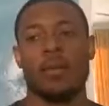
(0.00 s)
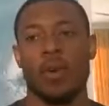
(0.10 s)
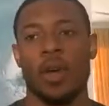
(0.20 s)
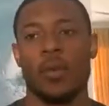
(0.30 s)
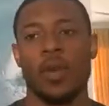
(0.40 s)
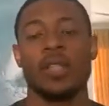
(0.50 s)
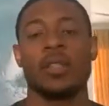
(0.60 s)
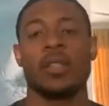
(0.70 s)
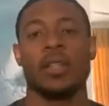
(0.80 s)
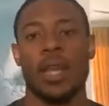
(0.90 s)

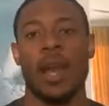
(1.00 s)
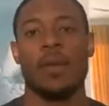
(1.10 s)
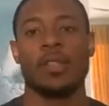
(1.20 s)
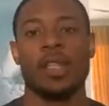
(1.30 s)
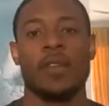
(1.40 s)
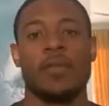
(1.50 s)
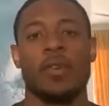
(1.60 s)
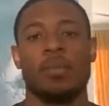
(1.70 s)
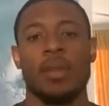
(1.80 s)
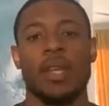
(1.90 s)
originally I was looking
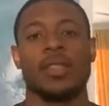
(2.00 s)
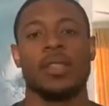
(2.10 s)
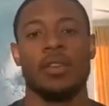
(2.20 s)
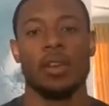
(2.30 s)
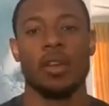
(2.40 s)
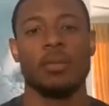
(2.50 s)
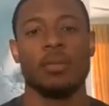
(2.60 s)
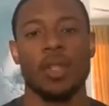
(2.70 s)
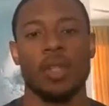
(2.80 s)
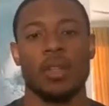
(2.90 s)
for a place in Europe.
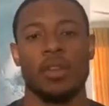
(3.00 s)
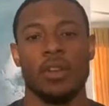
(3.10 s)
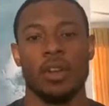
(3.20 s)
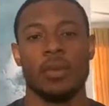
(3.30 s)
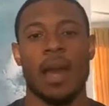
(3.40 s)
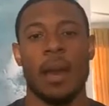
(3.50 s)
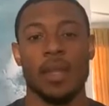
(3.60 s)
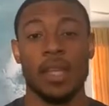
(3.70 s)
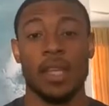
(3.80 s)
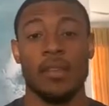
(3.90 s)
You know, Europe, I
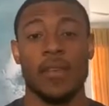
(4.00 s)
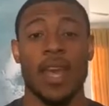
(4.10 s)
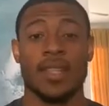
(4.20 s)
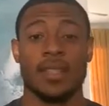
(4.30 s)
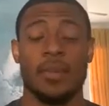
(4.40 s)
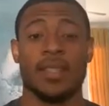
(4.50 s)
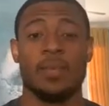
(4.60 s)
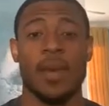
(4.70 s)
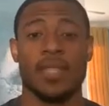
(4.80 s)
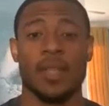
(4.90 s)
believe, has the best
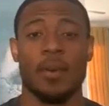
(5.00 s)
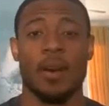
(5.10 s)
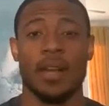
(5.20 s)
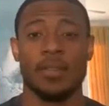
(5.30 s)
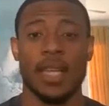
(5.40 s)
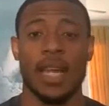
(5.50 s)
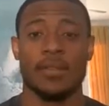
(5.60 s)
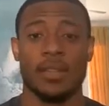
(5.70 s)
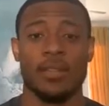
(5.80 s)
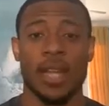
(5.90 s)
basketball outside of
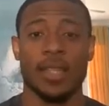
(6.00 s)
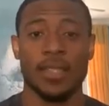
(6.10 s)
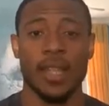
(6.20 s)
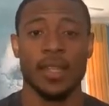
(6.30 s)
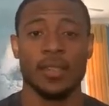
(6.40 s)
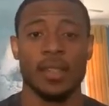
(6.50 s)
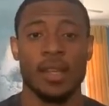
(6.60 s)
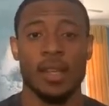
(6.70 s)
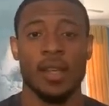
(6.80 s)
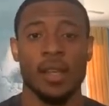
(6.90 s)
the United States.
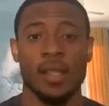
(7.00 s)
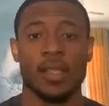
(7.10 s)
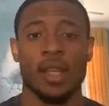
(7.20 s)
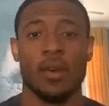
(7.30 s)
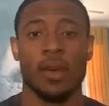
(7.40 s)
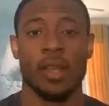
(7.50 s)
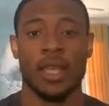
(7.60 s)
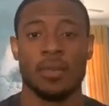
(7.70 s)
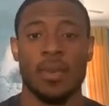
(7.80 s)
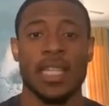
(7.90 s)
So as a
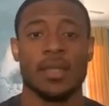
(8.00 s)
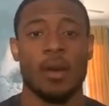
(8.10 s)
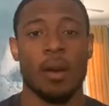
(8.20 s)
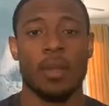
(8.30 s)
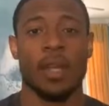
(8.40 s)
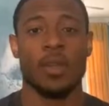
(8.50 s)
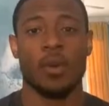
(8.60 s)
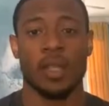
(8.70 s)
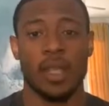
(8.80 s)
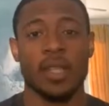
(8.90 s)
basketball player, you want to
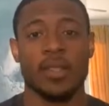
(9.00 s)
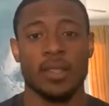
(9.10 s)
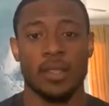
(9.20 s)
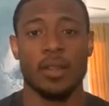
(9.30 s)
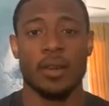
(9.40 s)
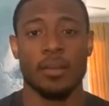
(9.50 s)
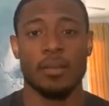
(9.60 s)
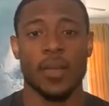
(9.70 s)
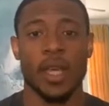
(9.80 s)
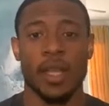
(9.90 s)
get to Europe.
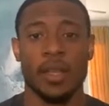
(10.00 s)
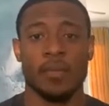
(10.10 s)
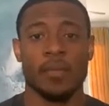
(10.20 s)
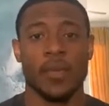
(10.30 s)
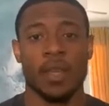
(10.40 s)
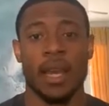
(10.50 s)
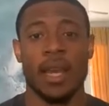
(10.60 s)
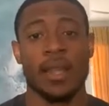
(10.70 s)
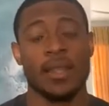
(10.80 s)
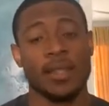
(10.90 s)
And I
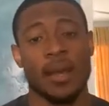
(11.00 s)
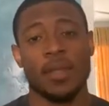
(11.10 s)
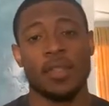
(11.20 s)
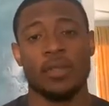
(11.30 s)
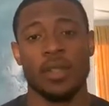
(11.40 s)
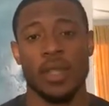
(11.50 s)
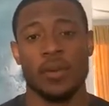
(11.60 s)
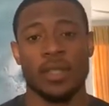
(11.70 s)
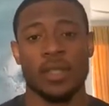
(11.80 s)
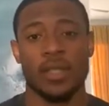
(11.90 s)
got this opportunity that
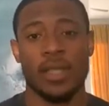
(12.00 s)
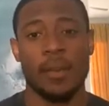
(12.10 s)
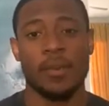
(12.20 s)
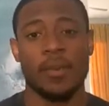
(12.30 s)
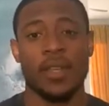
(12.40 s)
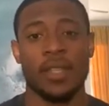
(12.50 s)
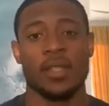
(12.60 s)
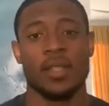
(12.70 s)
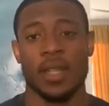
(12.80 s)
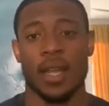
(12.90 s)
was in the top
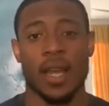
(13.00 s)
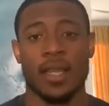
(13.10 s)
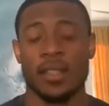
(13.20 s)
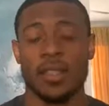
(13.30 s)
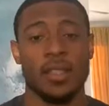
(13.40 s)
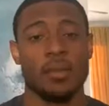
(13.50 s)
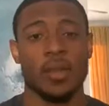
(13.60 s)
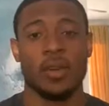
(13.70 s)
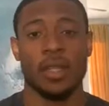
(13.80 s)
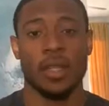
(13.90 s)
division, and I kind of just jumped
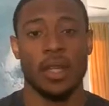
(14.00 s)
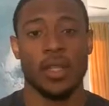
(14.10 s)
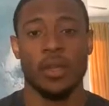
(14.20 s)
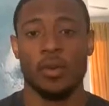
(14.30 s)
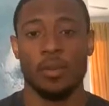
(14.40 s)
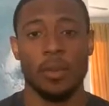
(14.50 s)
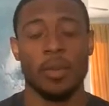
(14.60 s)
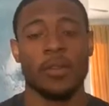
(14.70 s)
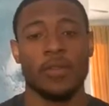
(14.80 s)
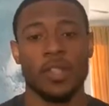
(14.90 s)
on it. I knew it would be
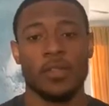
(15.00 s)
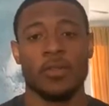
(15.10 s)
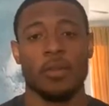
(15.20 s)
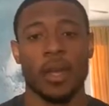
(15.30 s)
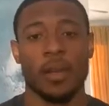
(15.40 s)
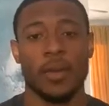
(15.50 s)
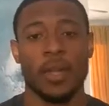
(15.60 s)
beneficial for my career.